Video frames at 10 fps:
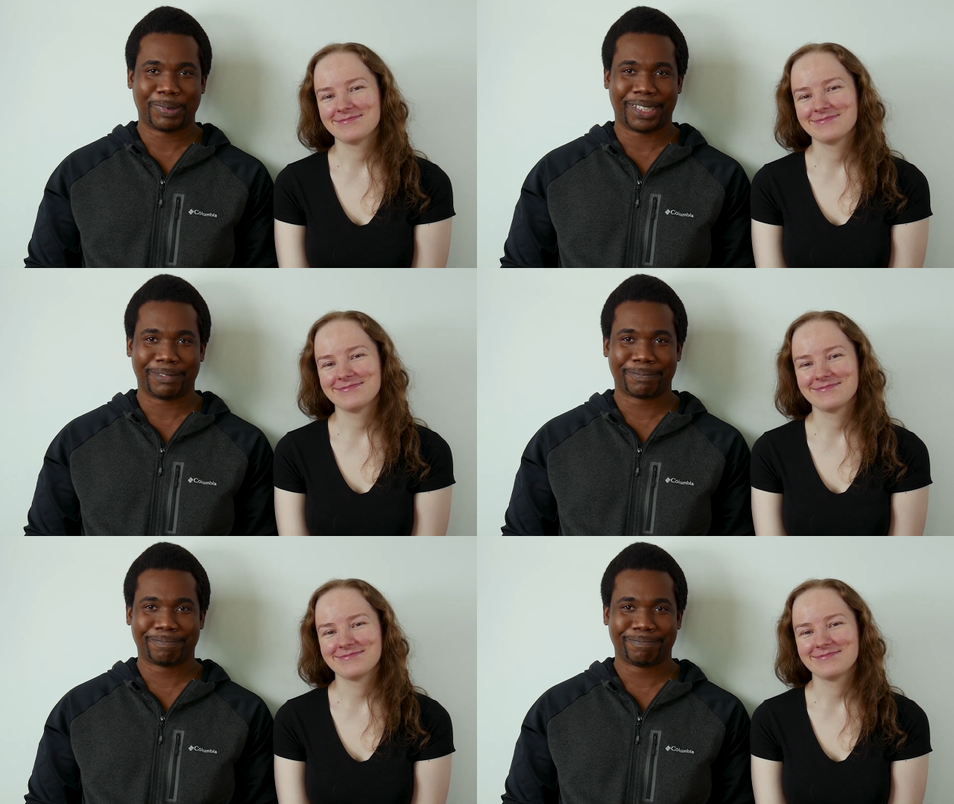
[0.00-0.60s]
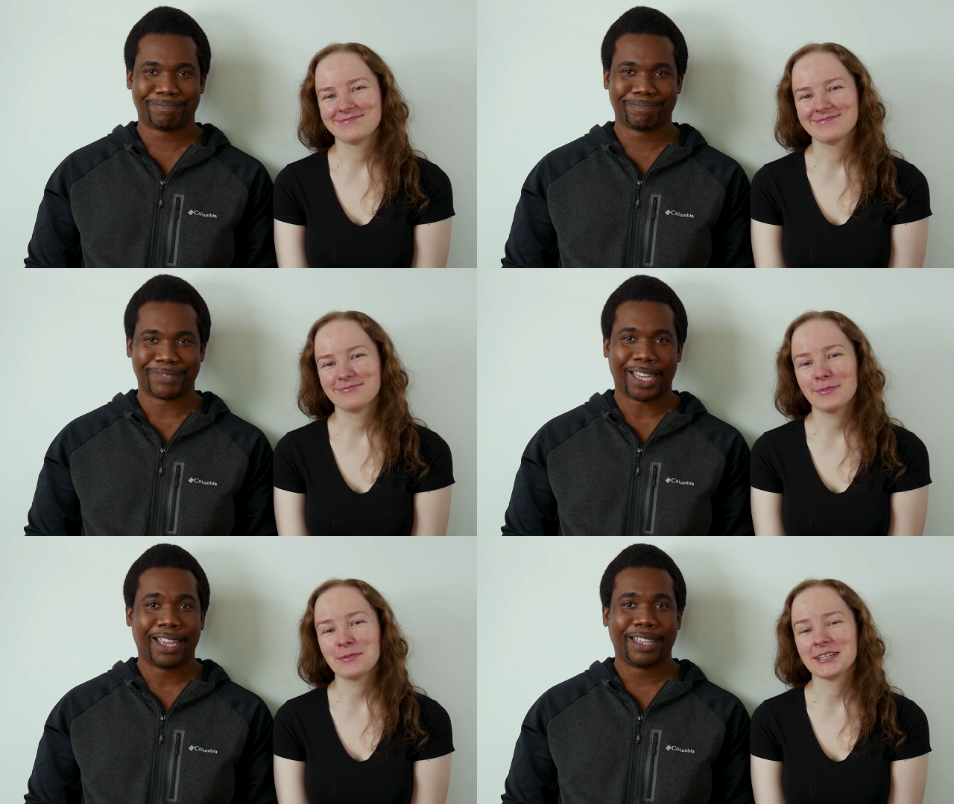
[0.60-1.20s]
Speaker 1: But
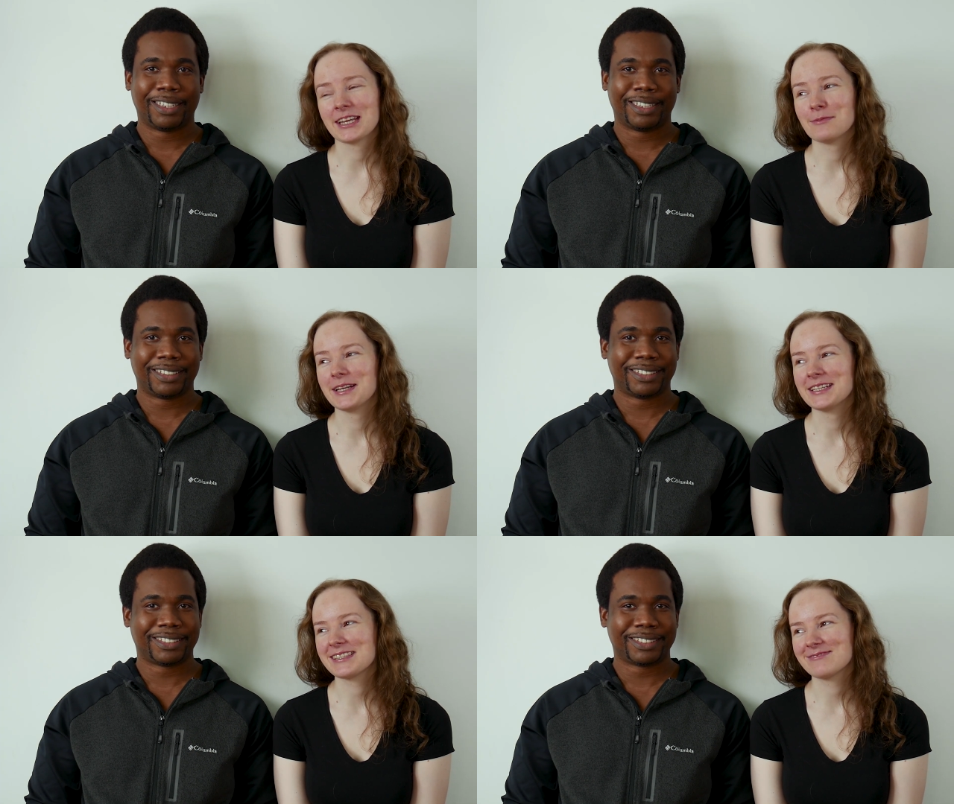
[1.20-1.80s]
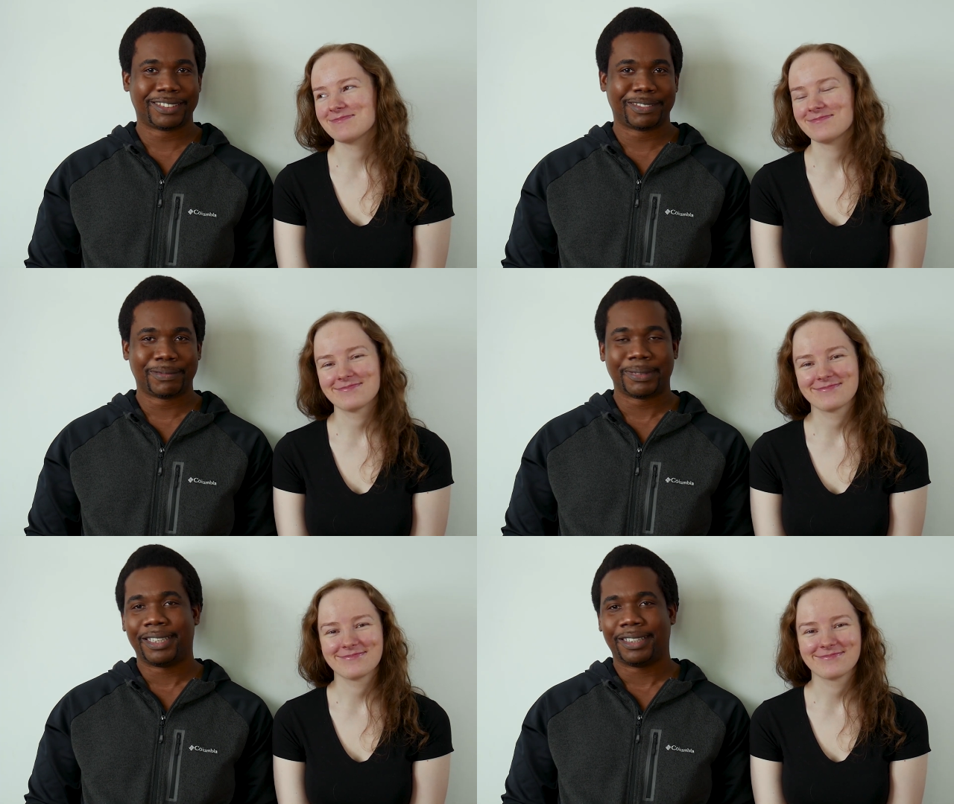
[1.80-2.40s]
Speaker 2: Maybe in 10 minutes.
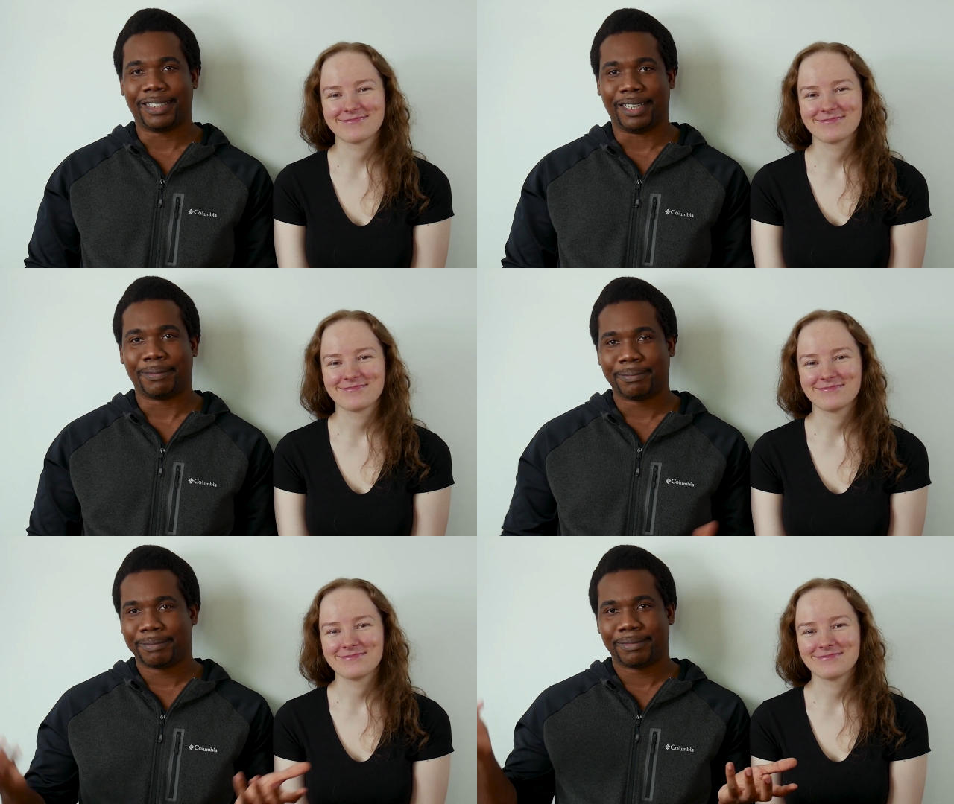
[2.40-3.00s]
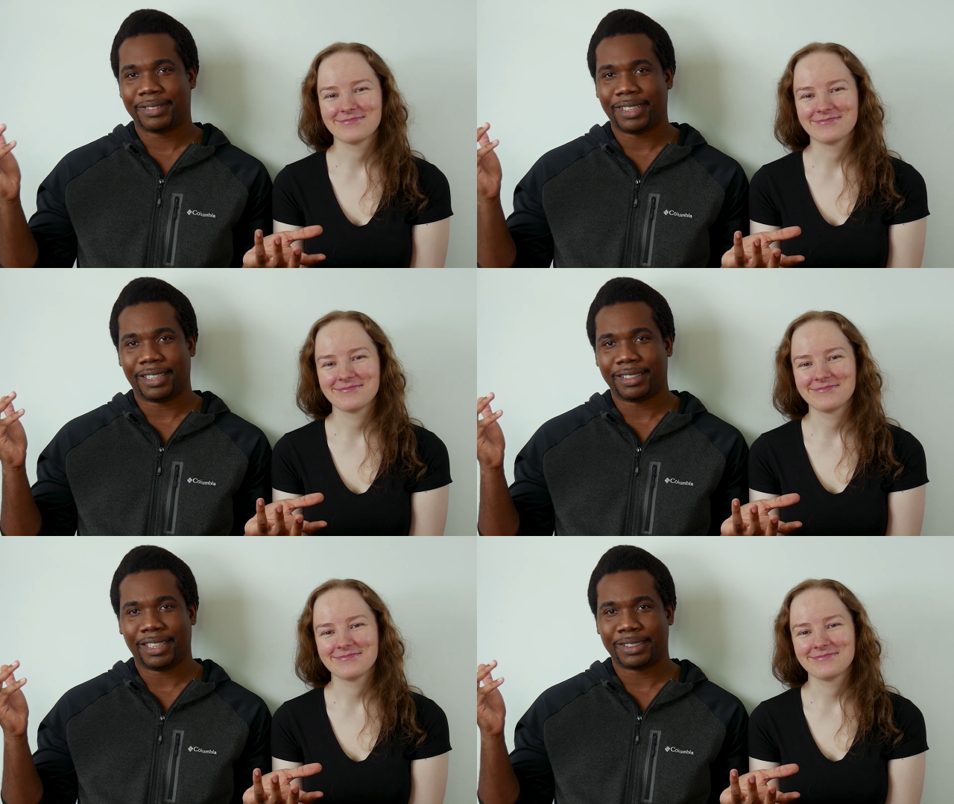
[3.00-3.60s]
Speaker 1: Yeah,
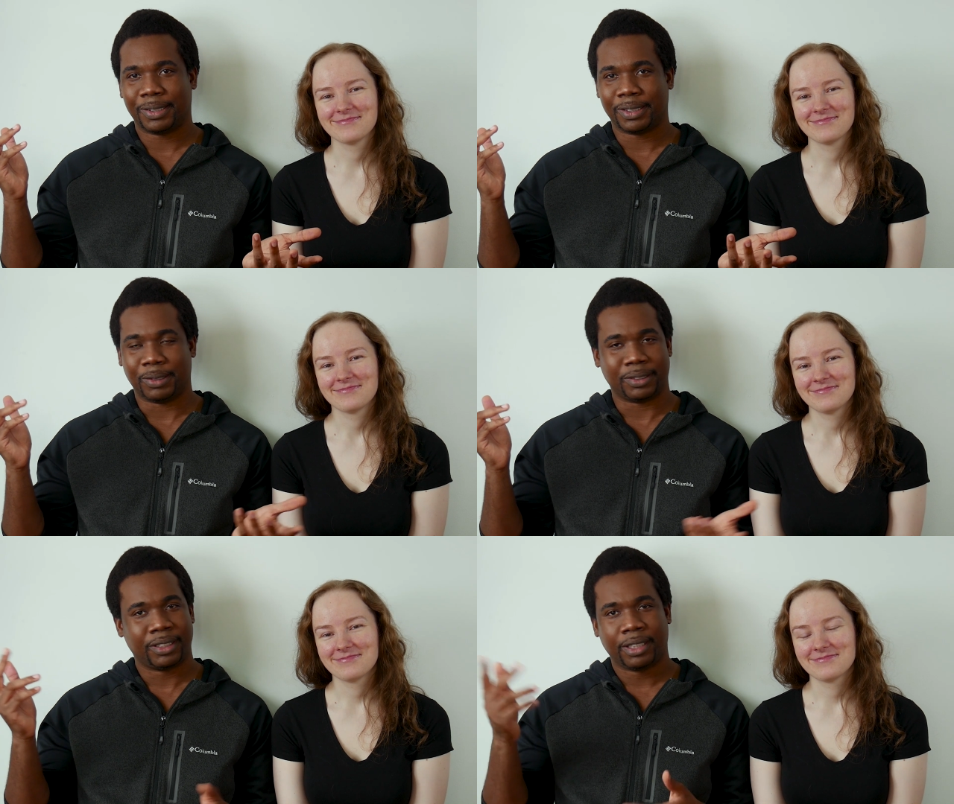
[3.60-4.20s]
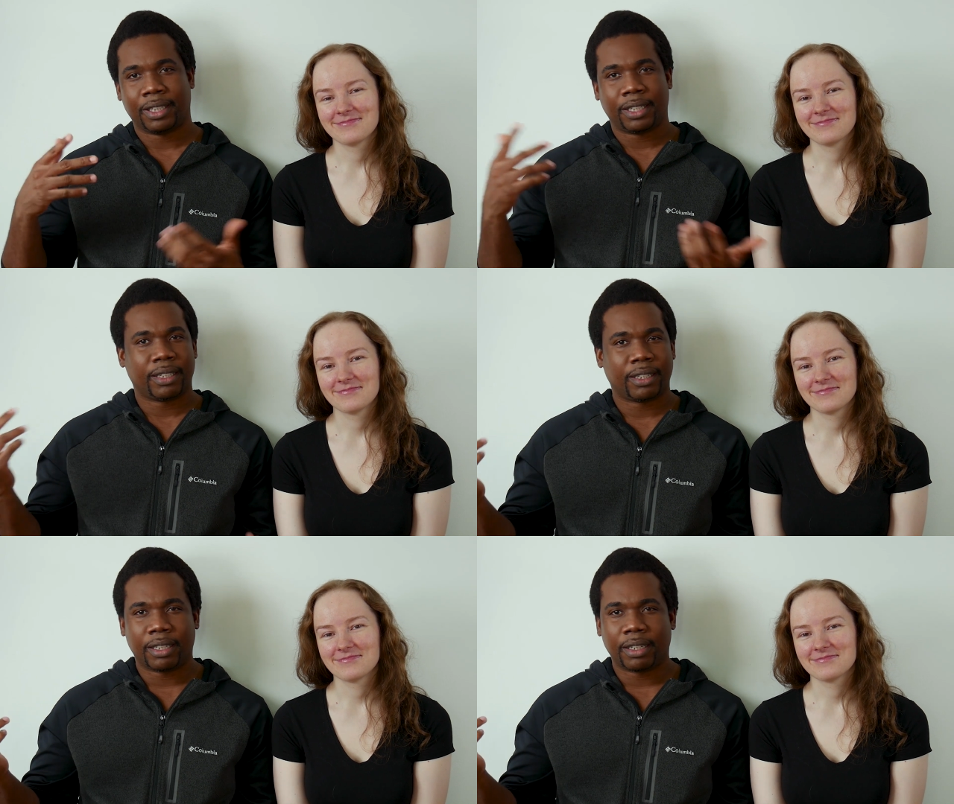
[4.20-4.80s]
that, that's how it goes.
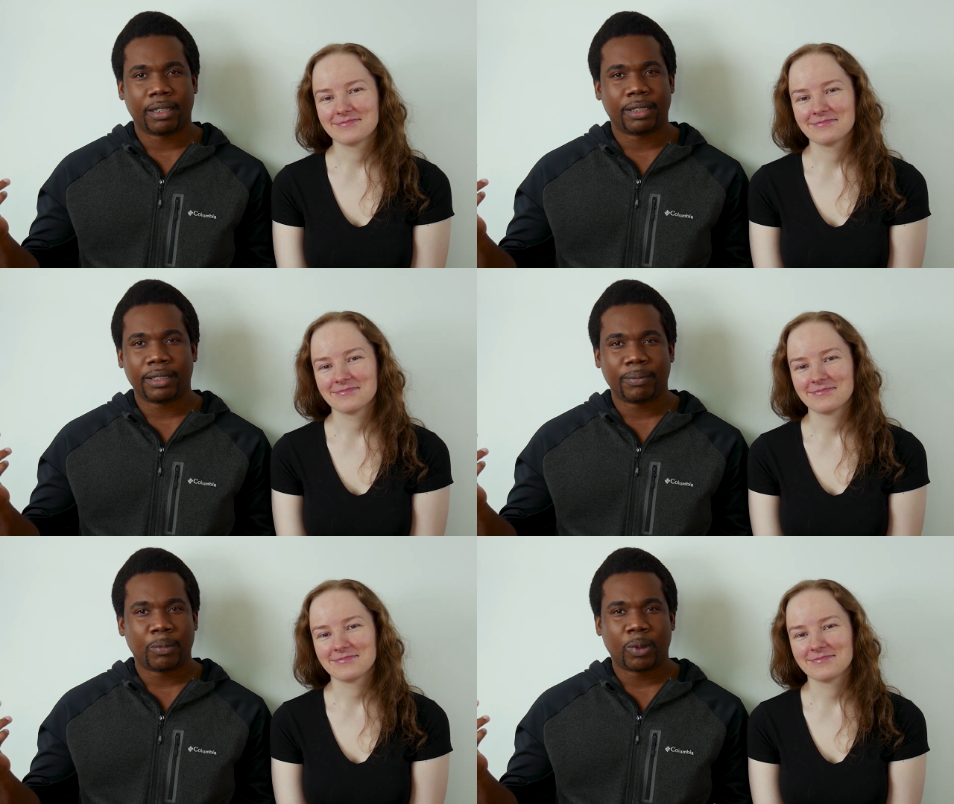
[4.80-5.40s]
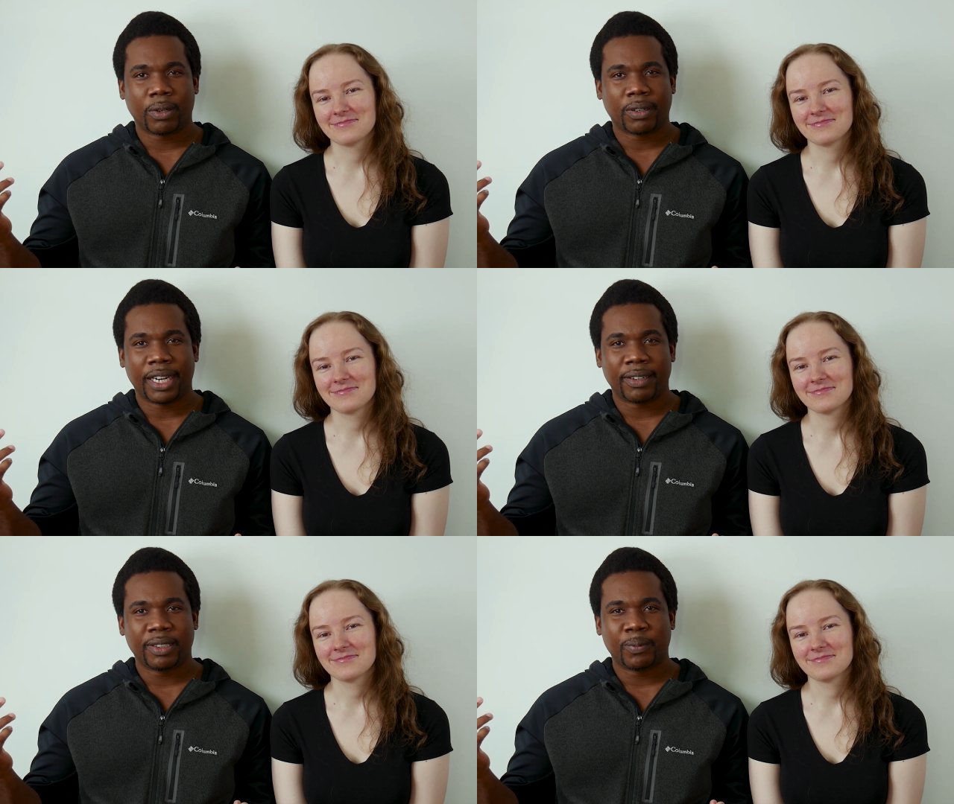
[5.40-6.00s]
More
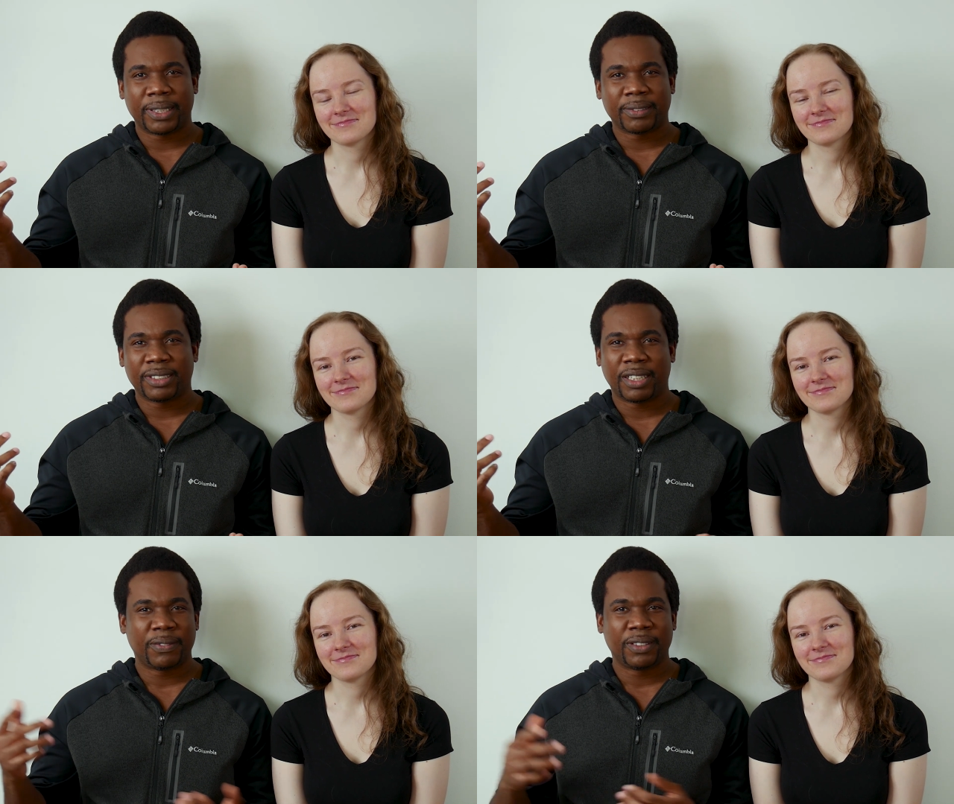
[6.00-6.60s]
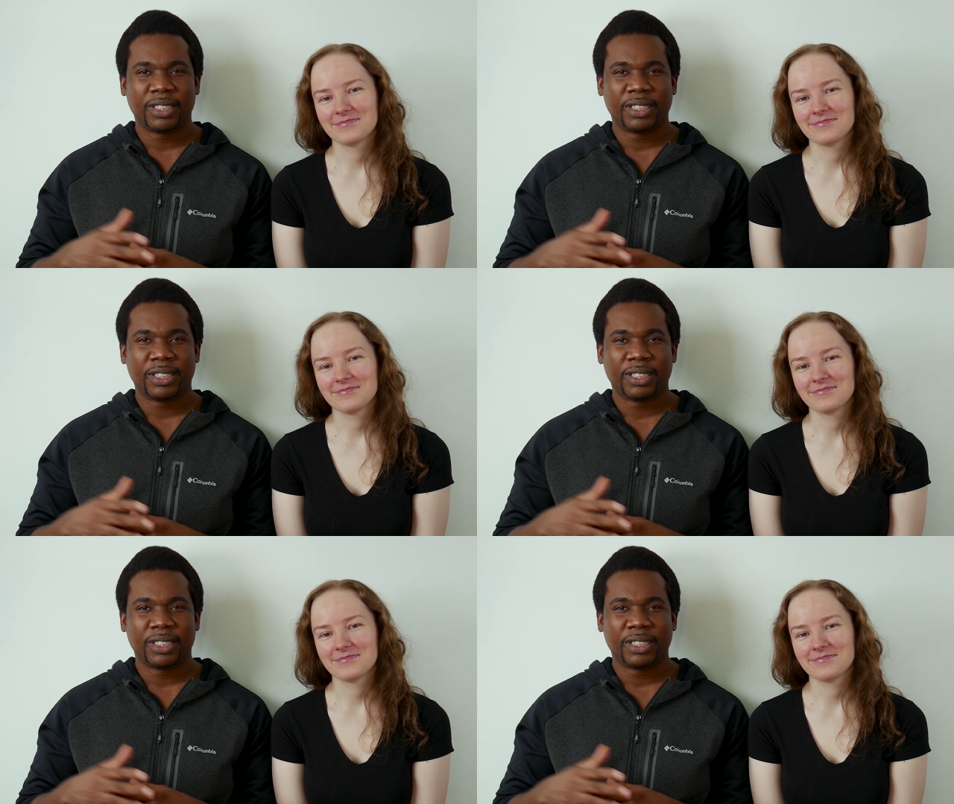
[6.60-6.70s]
Ireland weather stuff.